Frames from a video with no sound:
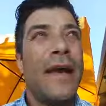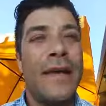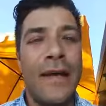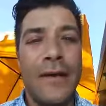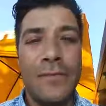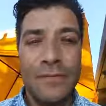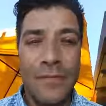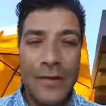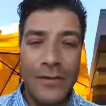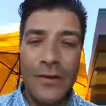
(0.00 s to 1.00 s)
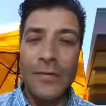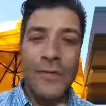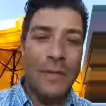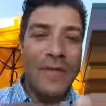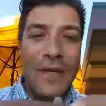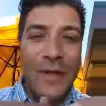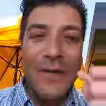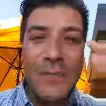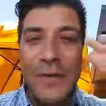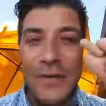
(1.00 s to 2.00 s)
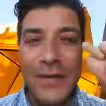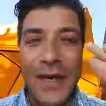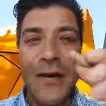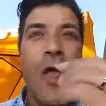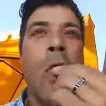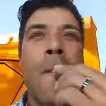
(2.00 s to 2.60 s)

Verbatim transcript: Anyhow, so let me take my little pills now.